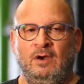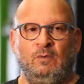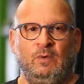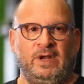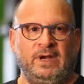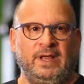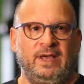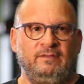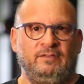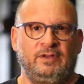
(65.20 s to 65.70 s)

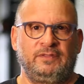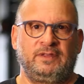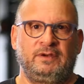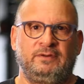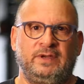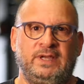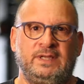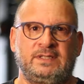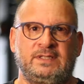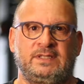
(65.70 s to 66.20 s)
whenever
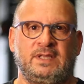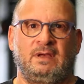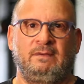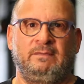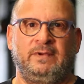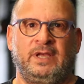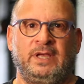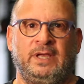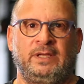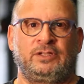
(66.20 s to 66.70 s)
there is
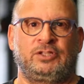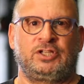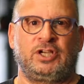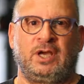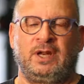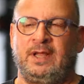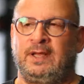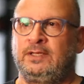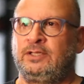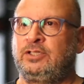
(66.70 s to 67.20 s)
some uh,
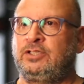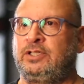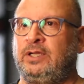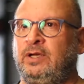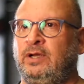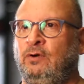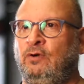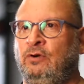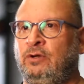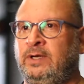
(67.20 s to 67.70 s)
challenge
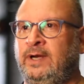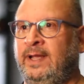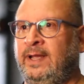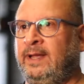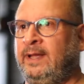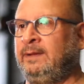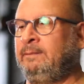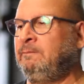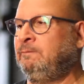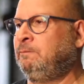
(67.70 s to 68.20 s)

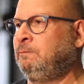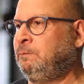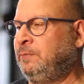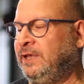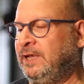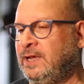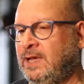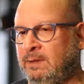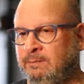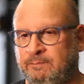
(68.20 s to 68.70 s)
on um,
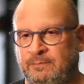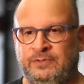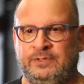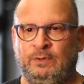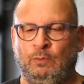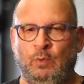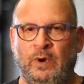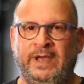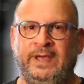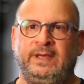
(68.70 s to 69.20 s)
pick up
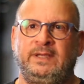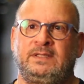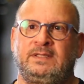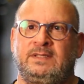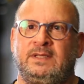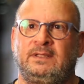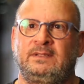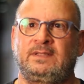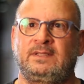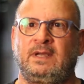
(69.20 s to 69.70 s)
the
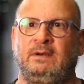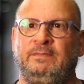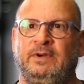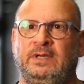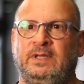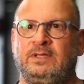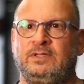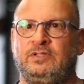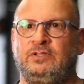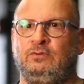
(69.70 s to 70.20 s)
weights and
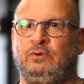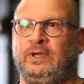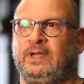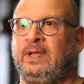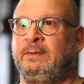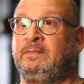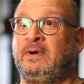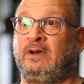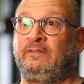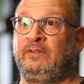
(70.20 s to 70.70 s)
somebody is
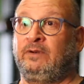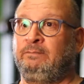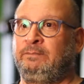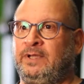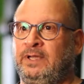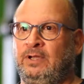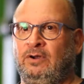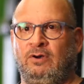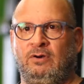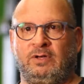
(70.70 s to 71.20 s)
doing above and
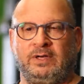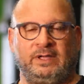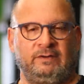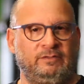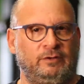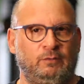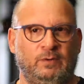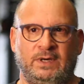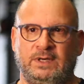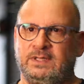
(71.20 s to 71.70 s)
beyond,
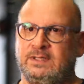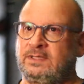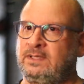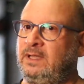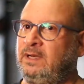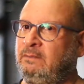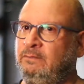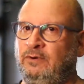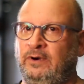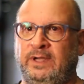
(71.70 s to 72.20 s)
everyone is
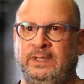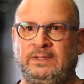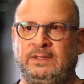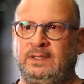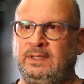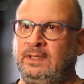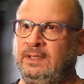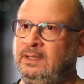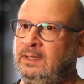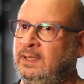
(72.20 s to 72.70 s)

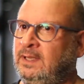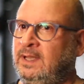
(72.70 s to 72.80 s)
celebrating.